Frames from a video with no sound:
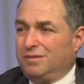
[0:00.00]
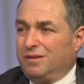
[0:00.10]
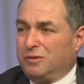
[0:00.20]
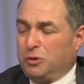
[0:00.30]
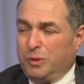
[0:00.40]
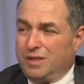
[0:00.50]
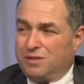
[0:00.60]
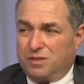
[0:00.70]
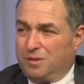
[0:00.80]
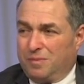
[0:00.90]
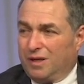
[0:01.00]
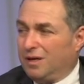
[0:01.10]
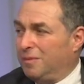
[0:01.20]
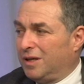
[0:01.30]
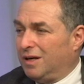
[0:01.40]
tweets or something
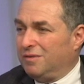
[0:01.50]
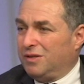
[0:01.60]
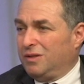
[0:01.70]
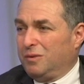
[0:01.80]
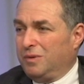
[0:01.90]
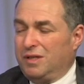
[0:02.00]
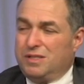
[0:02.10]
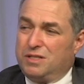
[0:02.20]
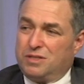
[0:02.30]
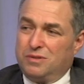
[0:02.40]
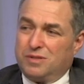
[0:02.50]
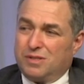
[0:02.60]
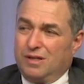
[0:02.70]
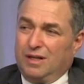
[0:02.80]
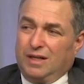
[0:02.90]
coming out dealing with these issues,
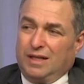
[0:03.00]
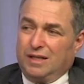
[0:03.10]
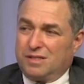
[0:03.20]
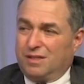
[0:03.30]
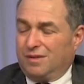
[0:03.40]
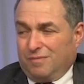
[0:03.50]
I guess,